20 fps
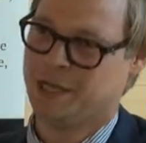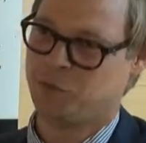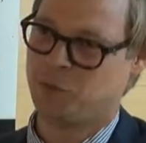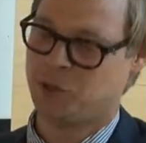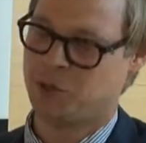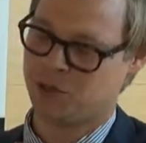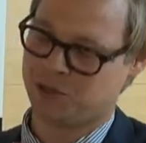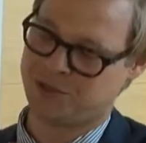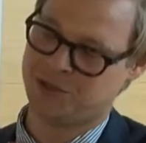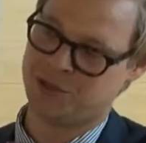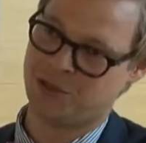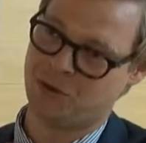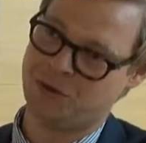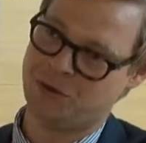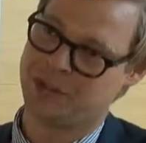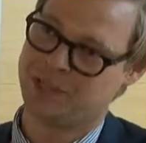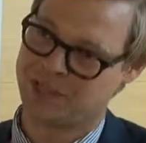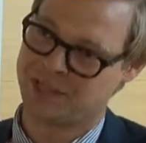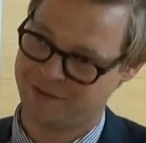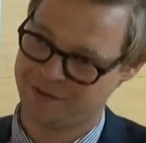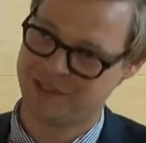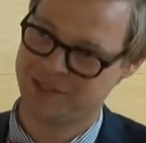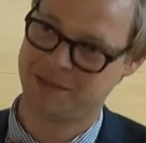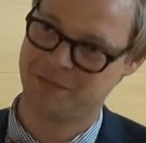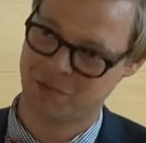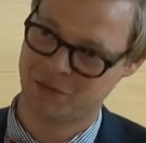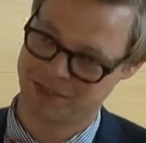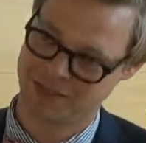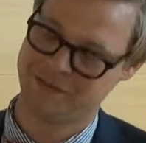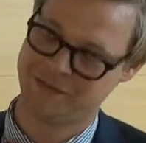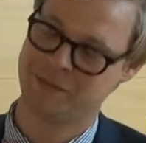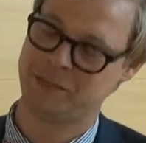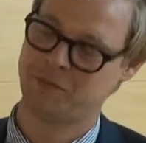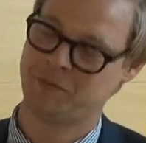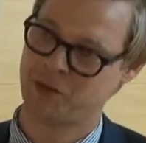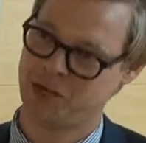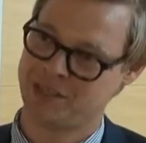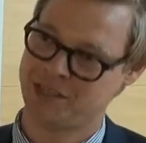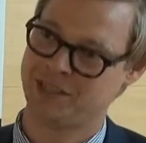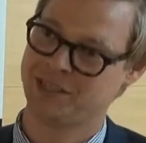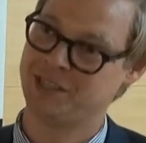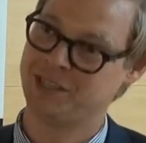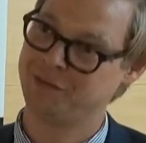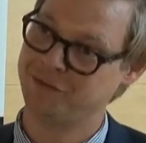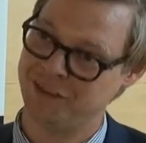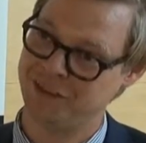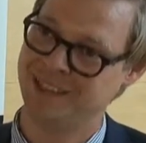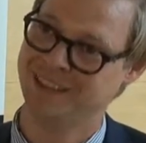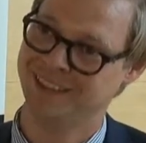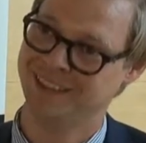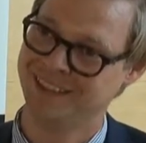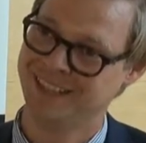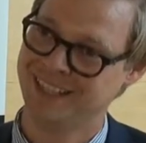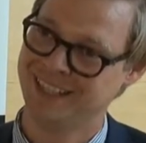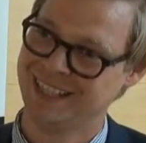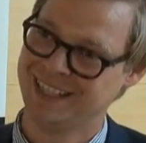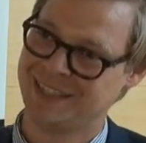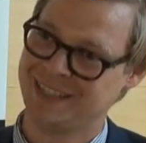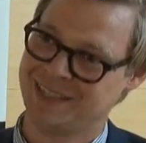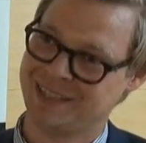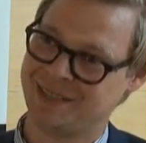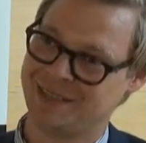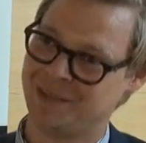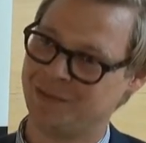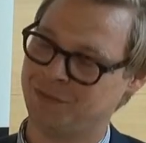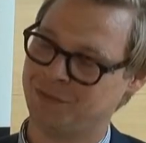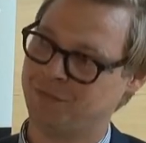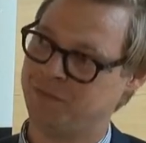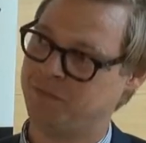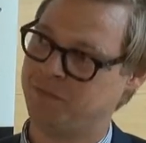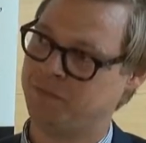We also know that 70% of the projects, they fail. So,